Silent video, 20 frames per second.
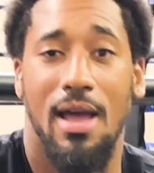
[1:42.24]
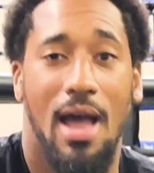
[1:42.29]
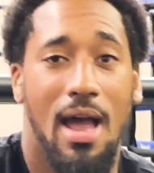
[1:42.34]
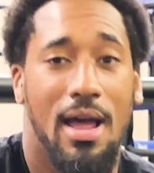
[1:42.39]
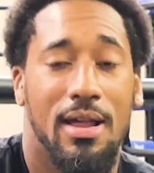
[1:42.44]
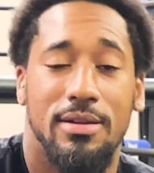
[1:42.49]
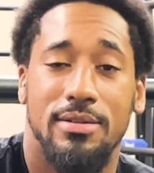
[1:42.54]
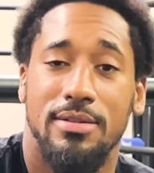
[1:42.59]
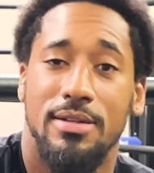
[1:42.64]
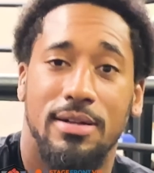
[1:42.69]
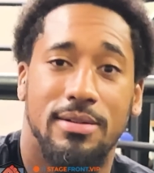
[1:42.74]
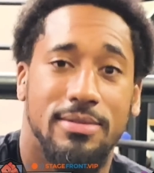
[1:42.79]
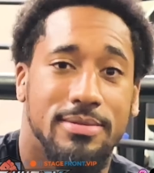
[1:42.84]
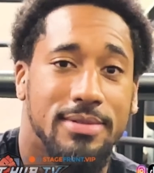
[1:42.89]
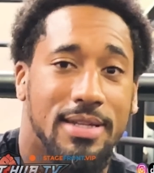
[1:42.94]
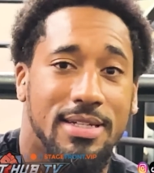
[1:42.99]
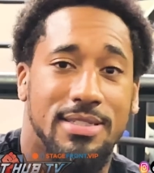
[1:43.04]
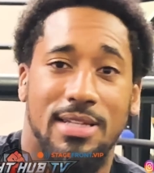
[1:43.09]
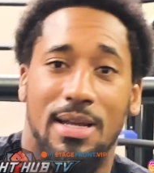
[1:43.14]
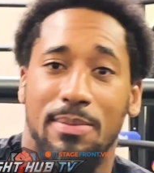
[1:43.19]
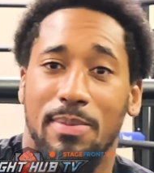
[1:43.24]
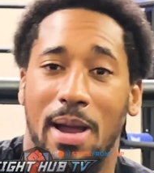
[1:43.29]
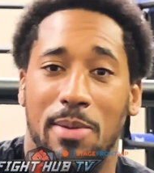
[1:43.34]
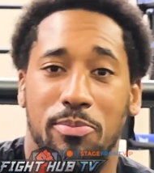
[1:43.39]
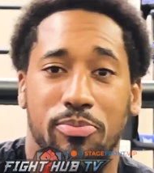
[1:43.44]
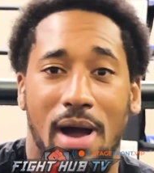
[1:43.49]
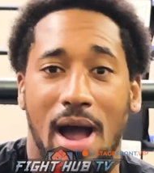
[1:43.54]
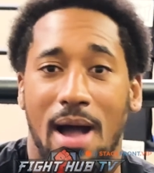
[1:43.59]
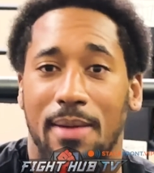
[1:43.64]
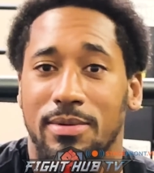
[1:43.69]
I don't know, that's not my
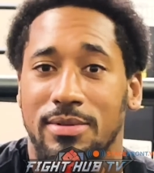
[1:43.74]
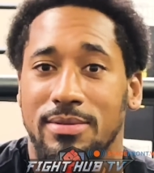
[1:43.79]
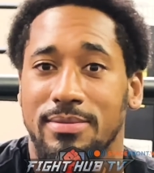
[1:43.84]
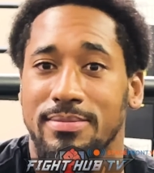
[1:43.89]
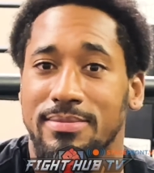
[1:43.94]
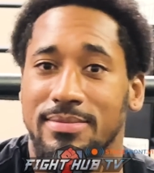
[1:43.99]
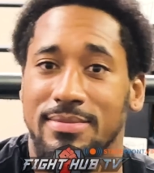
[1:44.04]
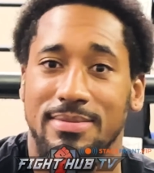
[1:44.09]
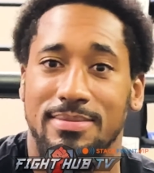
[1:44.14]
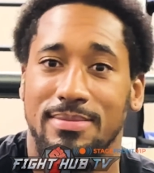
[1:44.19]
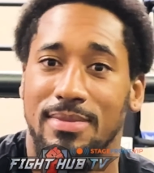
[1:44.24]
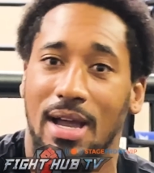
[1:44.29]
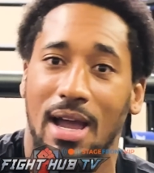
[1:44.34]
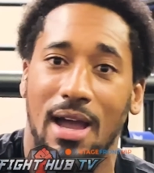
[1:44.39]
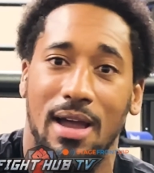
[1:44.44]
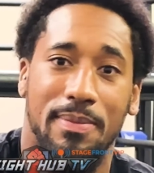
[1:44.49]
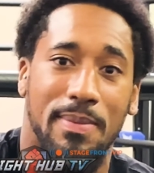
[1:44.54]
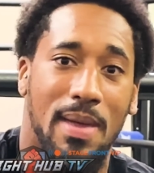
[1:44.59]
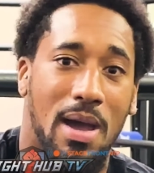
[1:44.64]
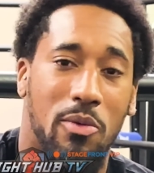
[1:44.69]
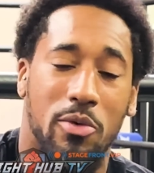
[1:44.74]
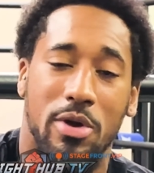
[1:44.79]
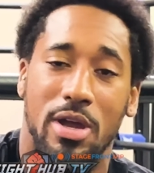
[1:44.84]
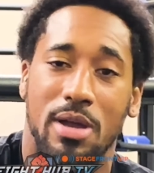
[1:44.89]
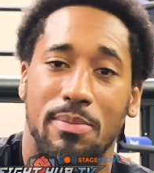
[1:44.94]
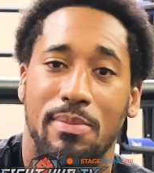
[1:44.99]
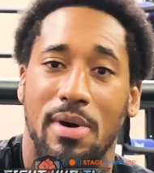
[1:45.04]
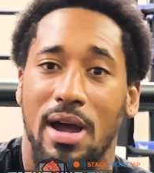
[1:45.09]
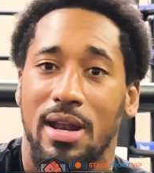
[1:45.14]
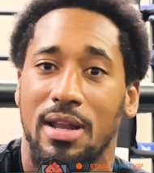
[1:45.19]
problem. I'm not worried
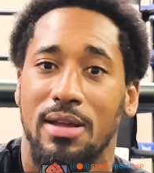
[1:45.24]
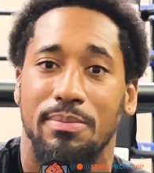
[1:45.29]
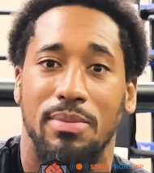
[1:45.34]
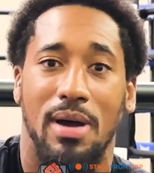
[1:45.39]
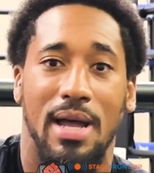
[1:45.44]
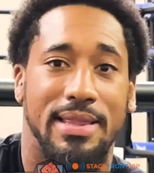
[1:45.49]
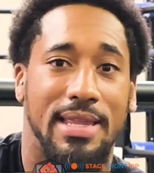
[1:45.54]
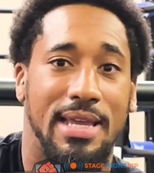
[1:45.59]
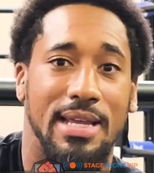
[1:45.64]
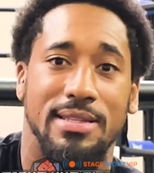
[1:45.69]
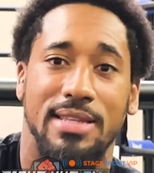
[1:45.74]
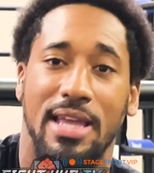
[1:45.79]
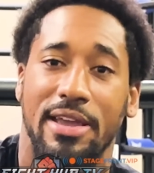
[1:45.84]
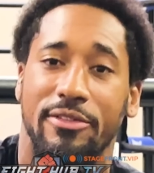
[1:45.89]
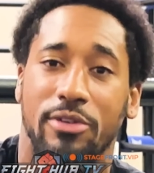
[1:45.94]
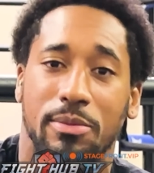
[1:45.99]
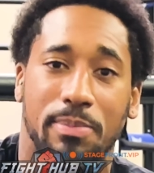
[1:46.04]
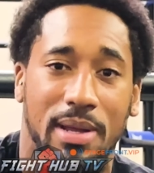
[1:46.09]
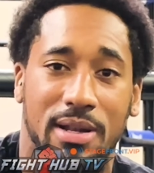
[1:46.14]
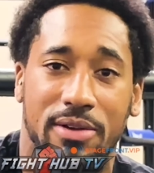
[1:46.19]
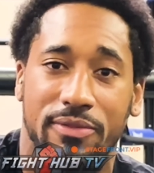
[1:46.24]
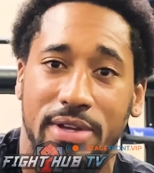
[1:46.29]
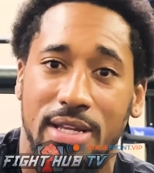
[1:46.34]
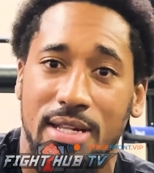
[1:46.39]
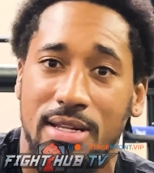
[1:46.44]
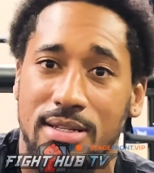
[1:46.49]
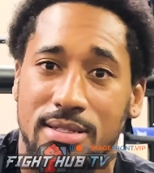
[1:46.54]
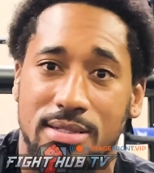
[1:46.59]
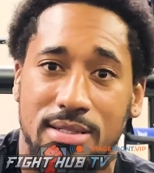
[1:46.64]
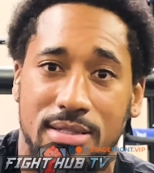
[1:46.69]
about it, but I think David
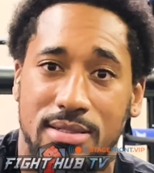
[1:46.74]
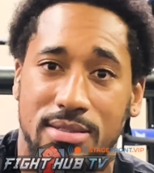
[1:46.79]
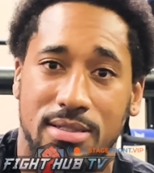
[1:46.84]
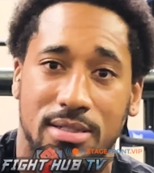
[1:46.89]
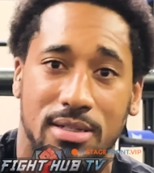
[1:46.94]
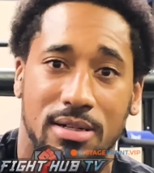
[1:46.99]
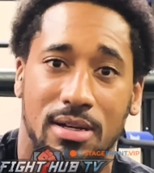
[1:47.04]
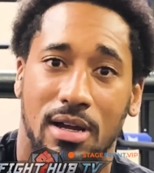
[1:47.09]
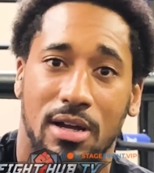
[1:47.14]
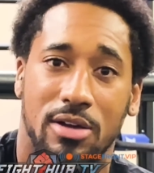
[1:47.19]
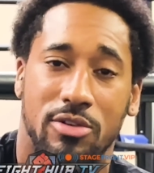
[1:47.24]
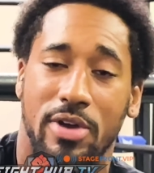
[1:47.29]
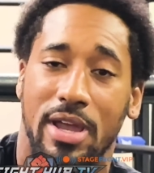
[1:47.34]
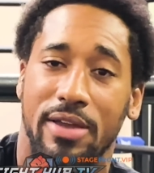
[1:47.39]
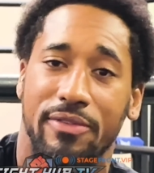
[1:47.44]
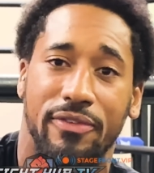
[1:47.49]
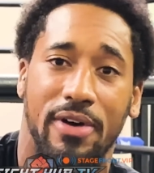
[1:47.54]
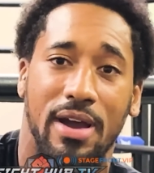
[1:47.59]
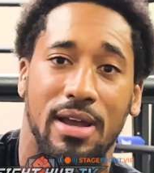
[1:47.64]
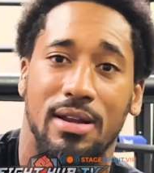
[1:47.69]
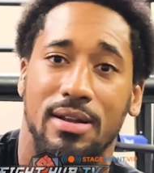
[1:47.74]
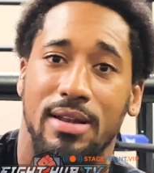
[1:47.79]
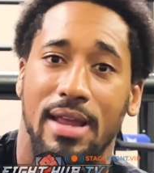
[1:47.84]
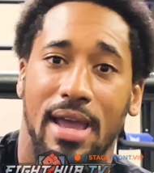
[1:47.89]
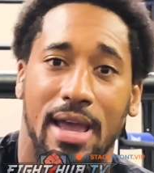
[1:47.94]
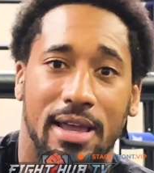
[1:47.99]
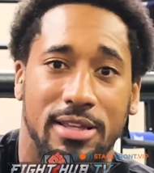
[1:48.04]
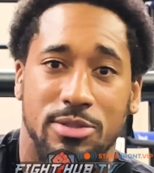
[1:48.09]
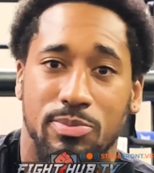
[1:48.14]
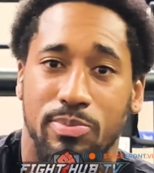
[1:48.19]
Benavidez is a great fighter.
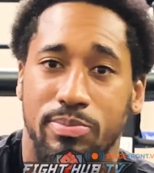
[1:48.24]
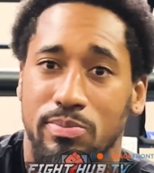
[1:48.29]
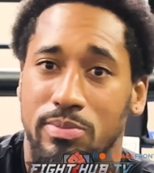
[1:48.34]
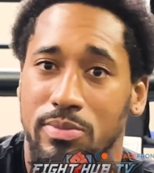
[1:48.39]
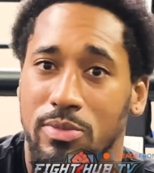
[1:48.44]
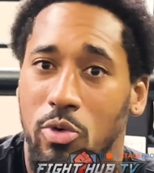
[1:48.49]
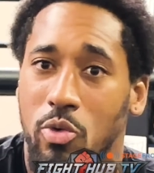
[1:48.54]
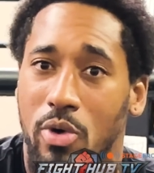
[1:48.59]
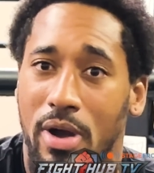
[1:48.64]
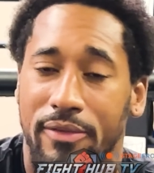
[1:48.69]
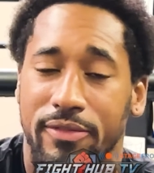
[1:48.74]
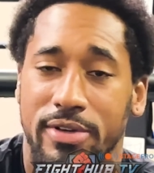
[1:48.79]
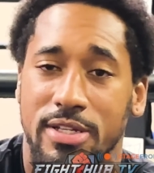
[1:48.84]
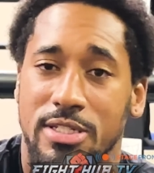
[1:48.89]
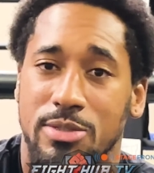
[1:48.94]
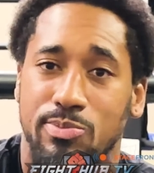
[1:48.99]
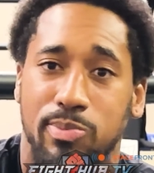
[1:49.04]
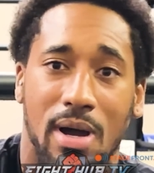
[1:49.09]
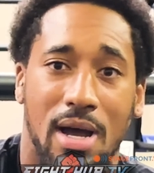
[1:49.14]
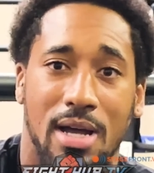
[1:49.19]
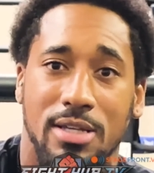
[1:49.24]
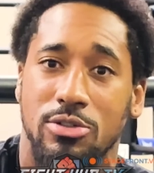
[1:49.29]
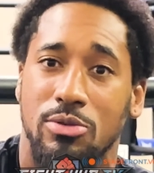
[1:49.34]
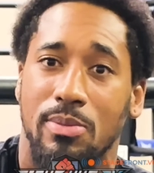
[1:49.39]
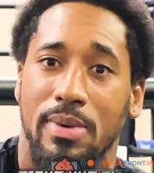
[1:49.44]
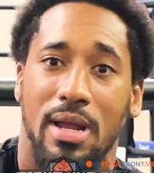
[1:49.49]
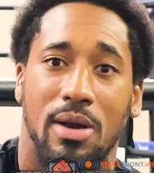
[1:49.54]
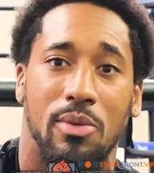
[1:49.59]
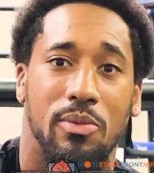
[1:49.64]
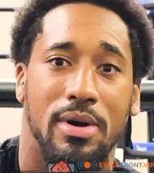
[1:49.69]
That's whoever he spots, no
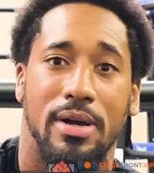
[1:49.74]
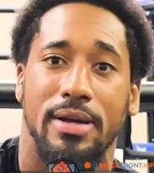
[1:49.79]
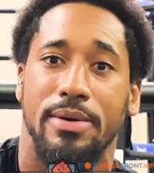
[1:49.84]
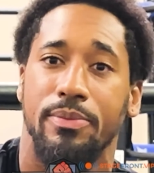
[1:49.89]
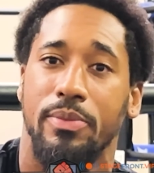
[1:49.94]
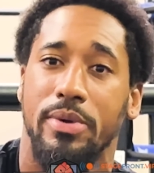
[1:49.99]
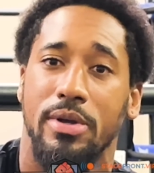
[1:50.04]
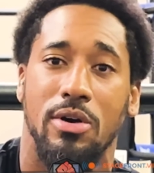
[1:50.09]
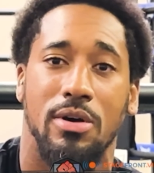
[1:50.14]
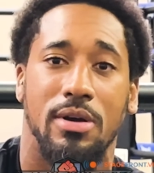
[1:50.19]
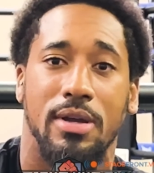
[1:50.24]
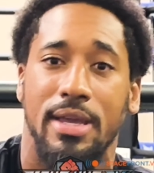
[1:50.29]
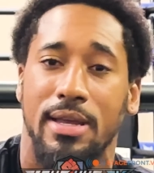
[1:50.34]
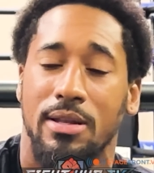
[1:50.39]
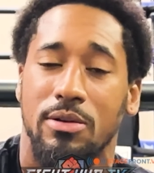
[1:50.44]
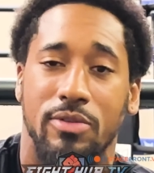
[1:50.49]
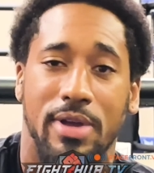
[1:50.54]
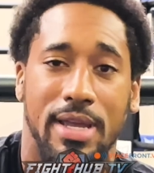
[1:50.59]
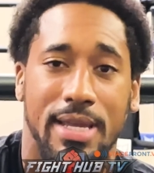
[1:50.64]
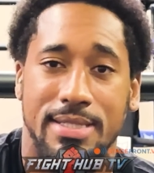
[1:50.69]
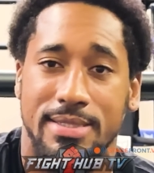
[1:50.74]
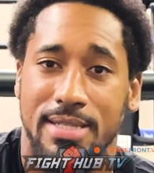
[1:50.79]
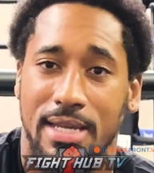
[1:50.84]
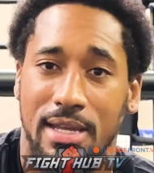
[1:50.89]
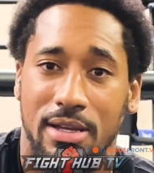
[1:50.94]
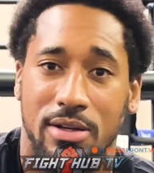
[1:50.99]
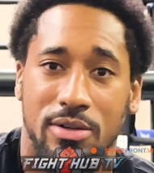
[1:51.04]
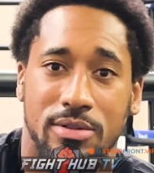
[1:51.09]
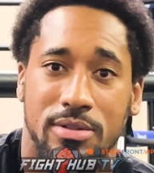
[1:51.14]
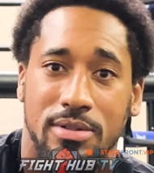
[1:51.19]
matter what, we're going to get in the ring and
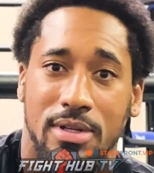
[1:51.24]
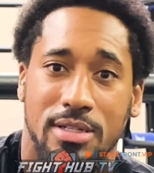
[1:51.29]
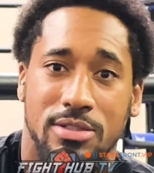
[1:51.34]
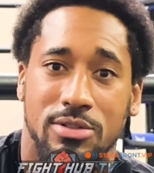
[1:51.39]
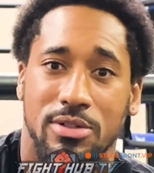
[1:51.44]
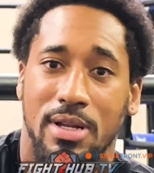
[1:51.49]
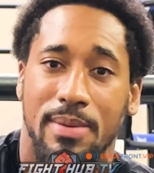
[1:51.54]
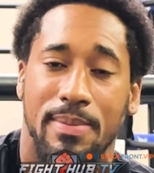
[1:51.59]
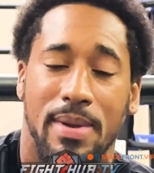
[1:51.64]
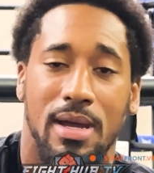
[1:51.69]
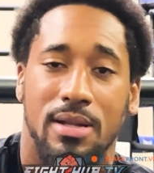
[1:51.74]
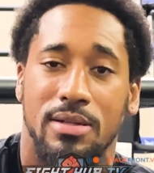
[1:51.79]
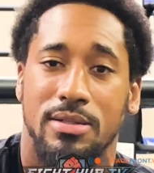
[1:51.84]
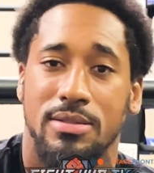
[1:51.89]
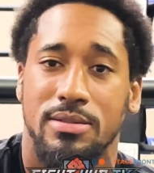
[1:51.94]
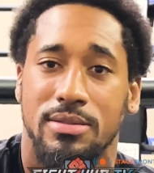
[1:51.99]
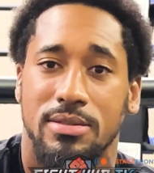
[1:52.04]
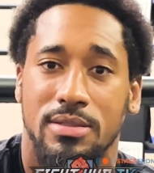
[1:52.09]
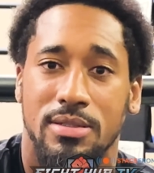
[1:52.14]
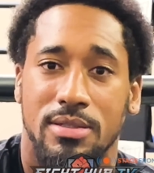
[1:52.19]
tangle. That's all that matters.